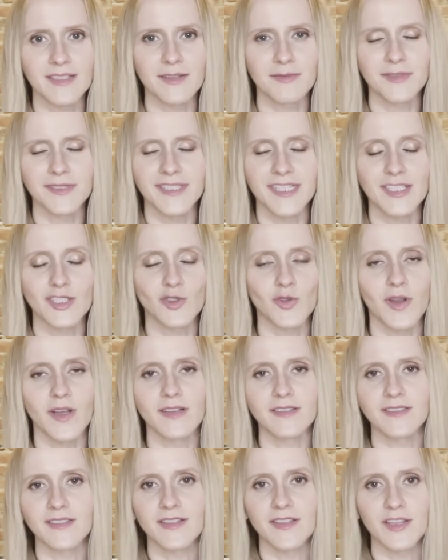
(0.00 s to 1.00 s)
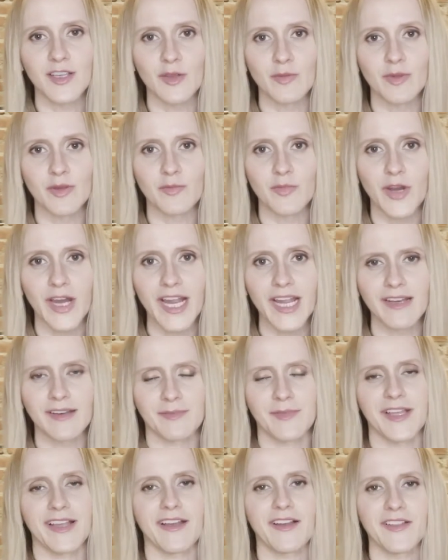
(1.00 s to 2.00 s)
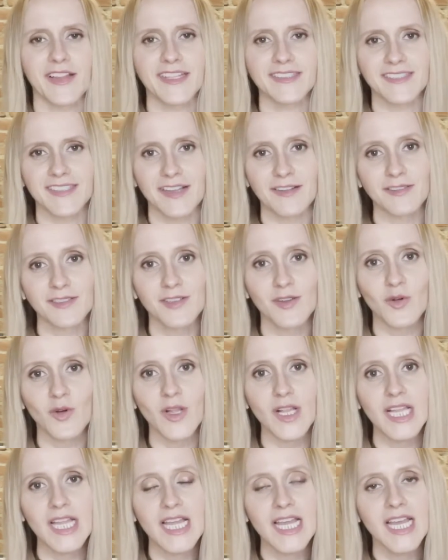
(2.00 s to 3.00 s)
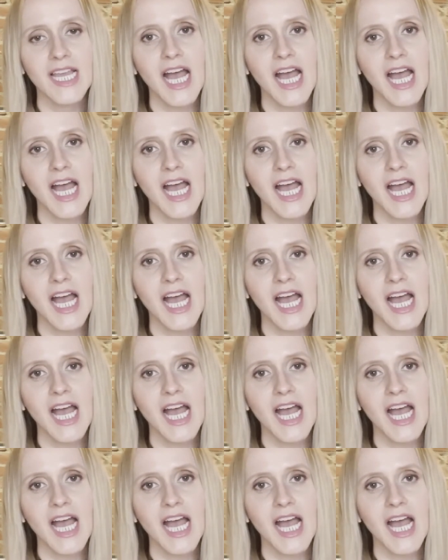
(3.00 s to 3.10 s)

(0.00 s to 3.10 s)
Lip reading: and it was like drugs in the human brain. I'm like, oh, that sounds cool.